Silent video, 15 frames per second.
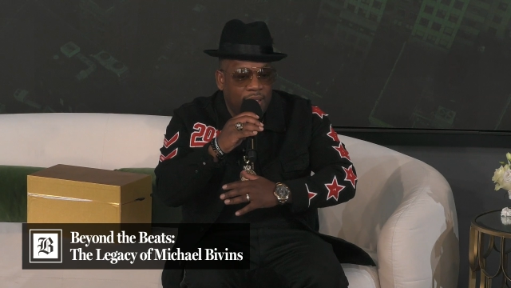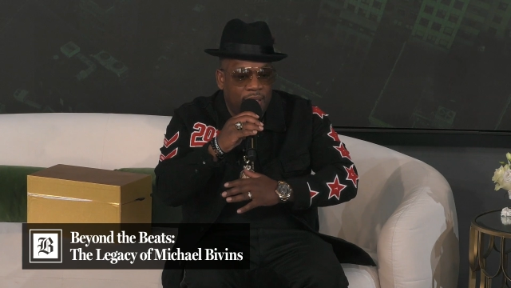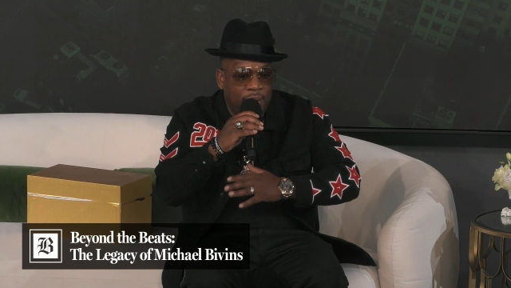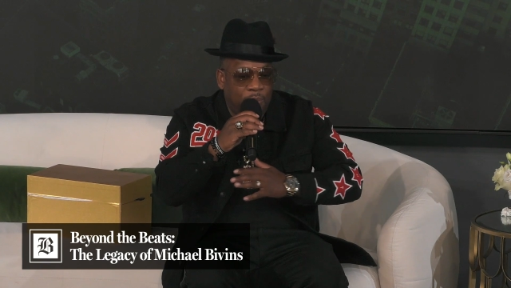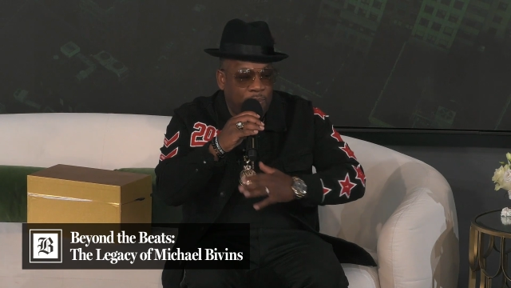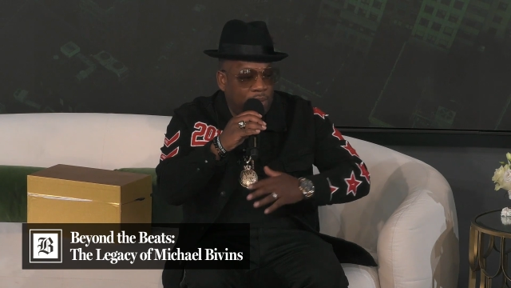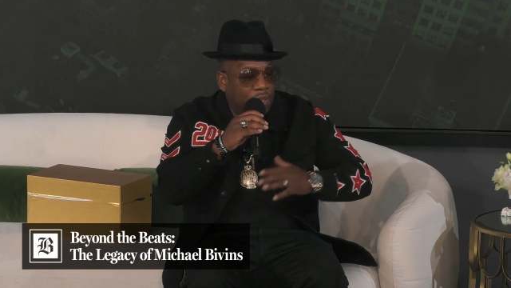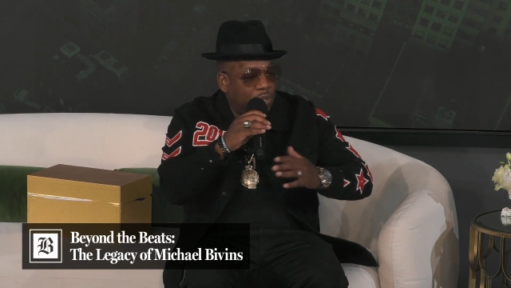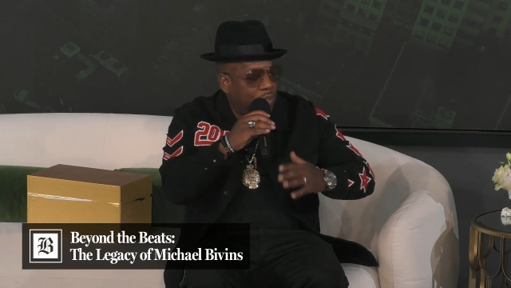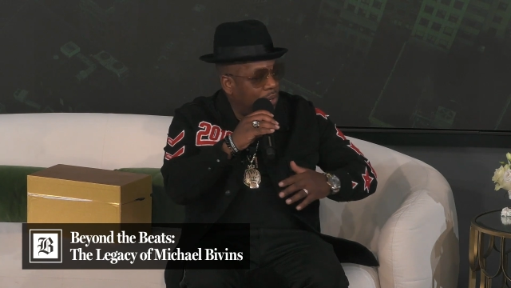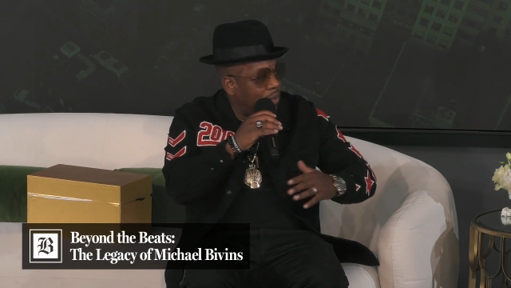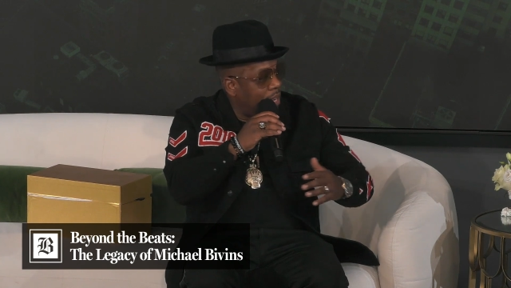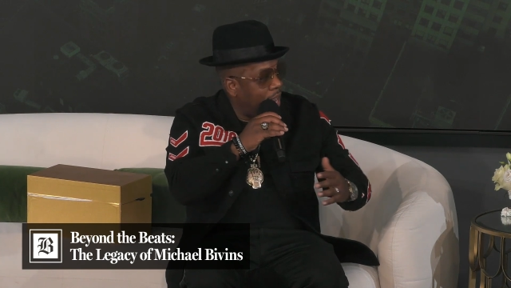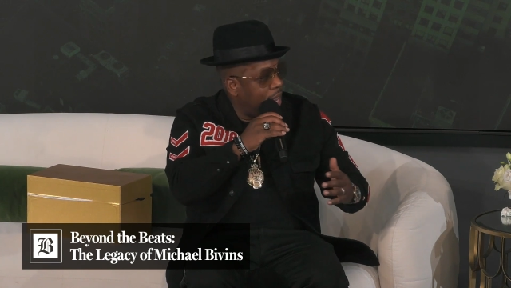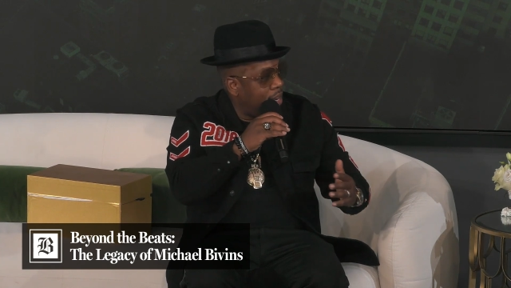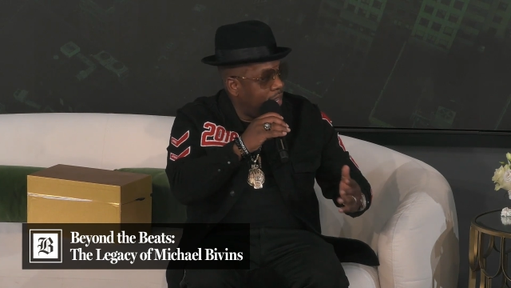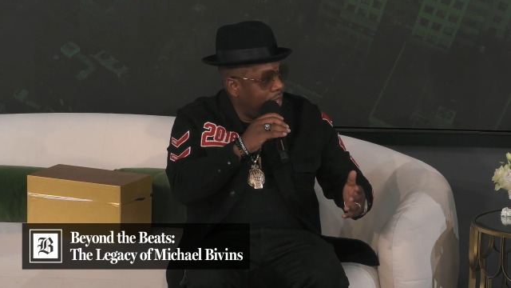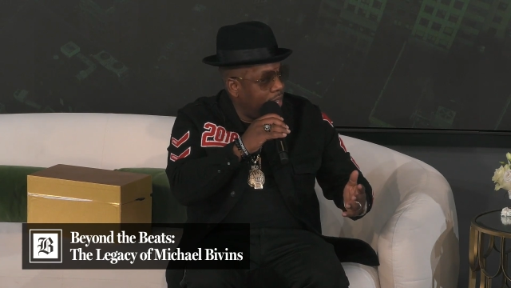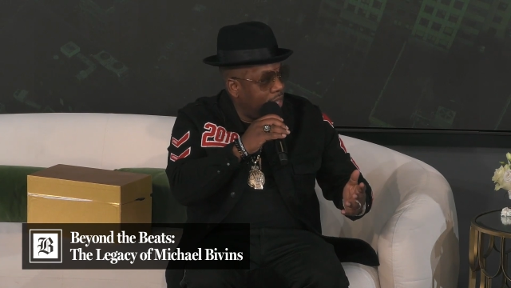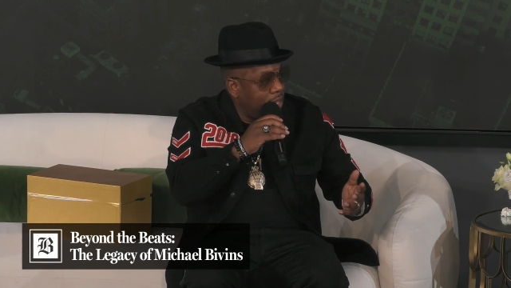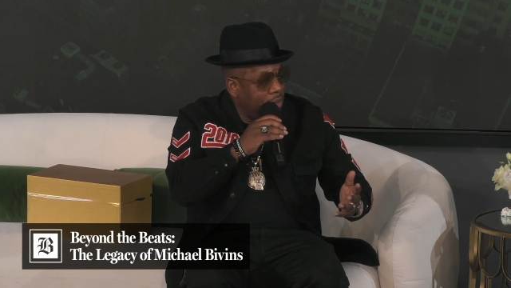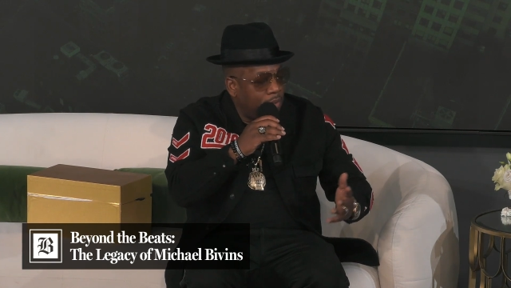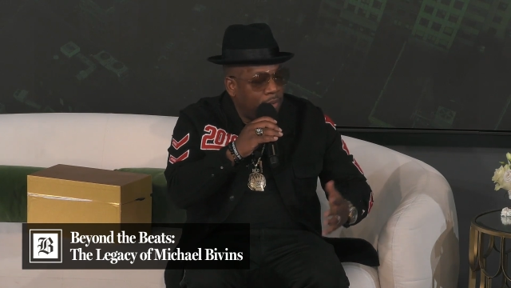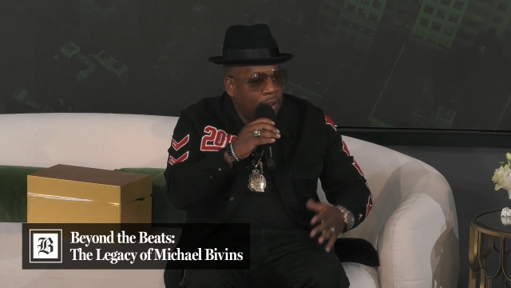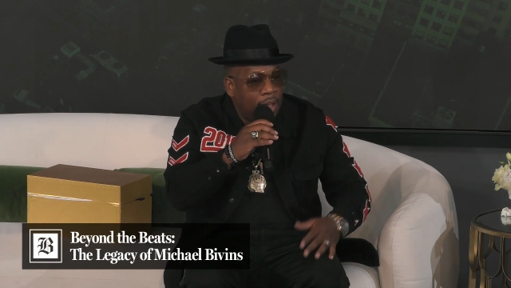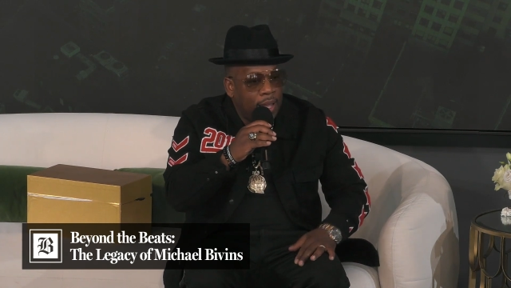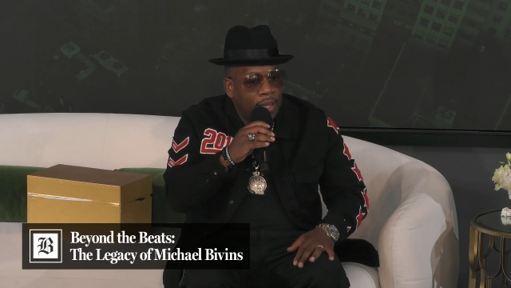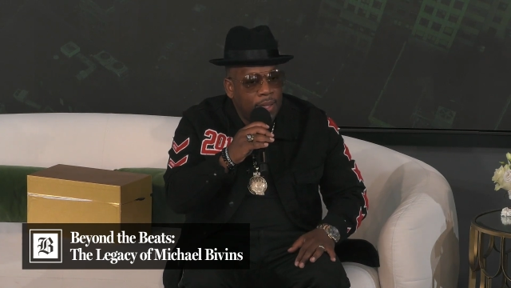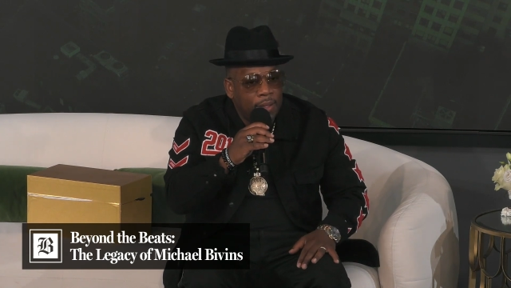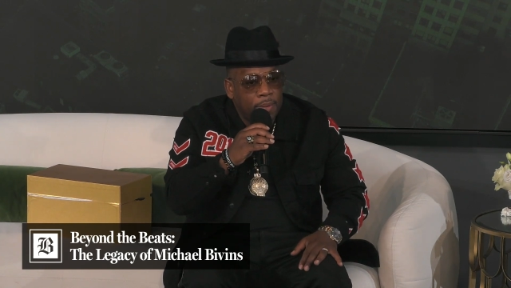And we still got to eat,
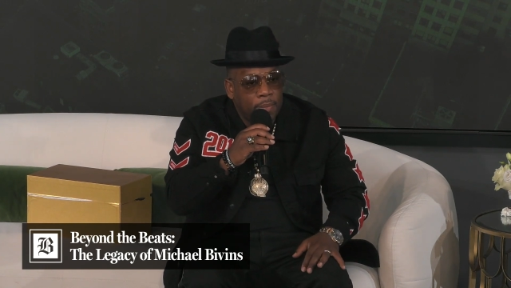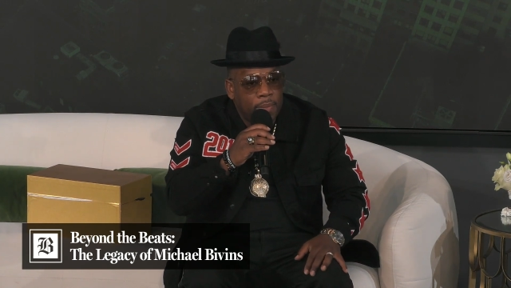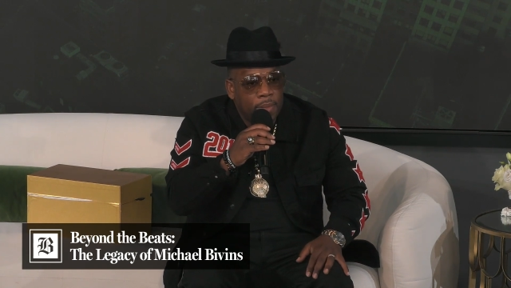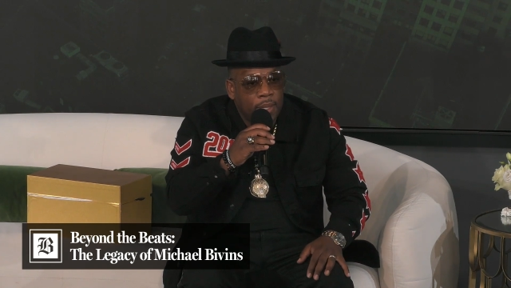right?